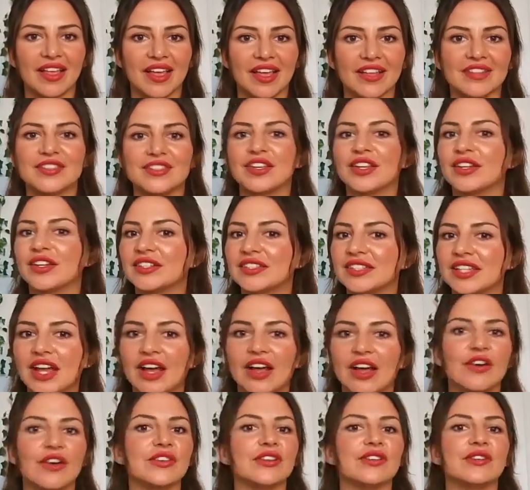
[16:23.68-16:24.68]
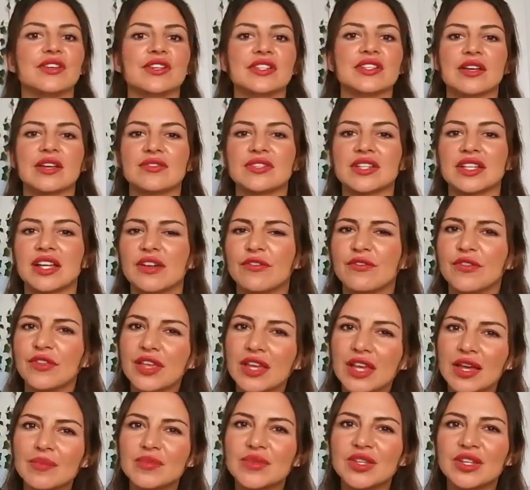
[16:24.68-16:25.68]
It's going to tell you. Cause I was like, I feel
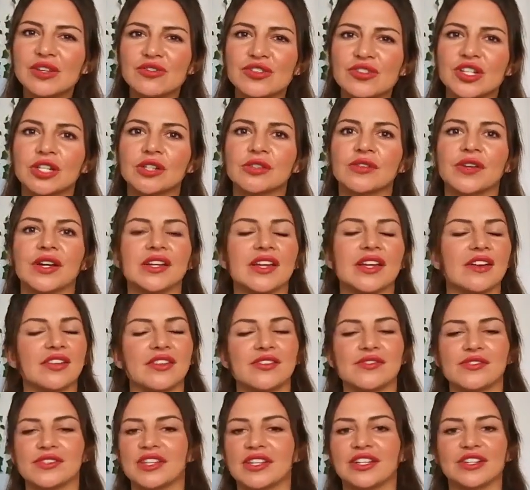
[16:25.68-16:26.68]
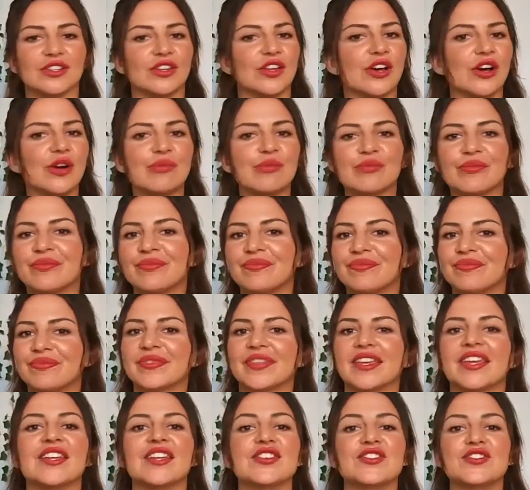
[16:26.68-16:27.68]
like I'm too chill right now. And he was like, nope,
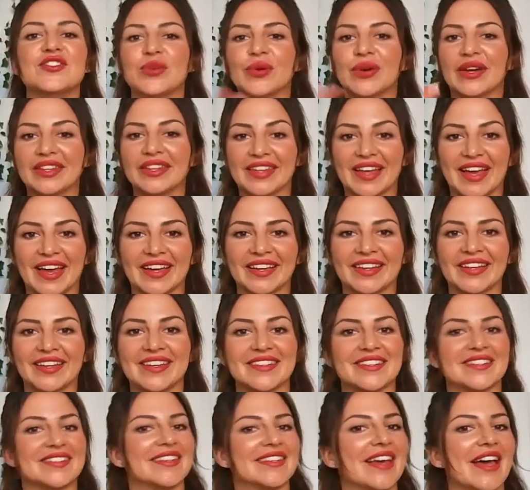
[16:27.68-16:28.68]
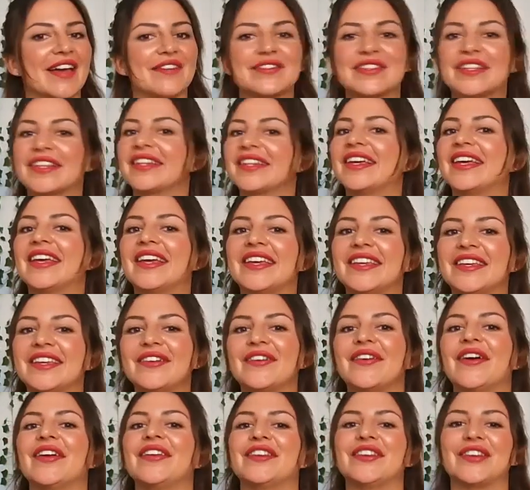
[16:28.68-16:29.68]
enjoy that. Cause life's going to hit
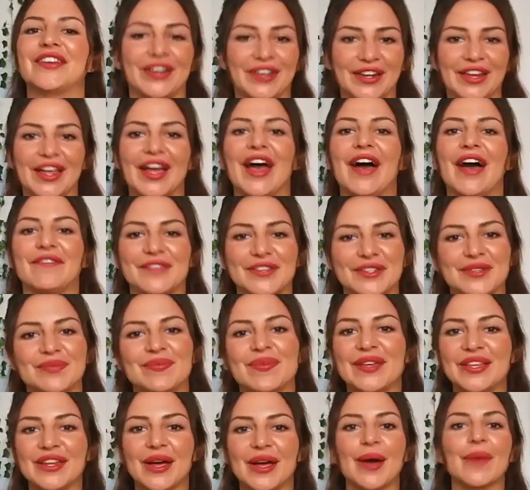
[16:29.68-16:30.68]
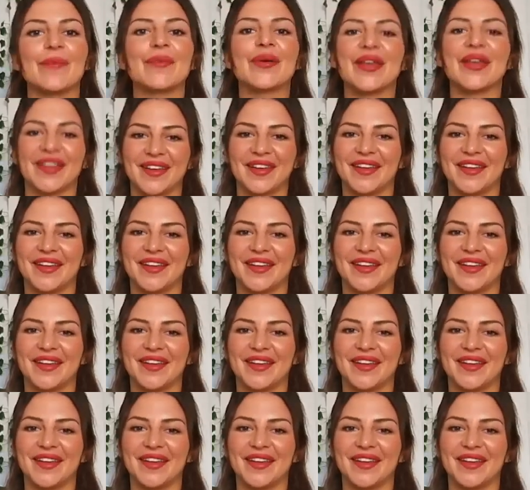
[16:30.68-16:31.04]
you and you're going to have to speed up.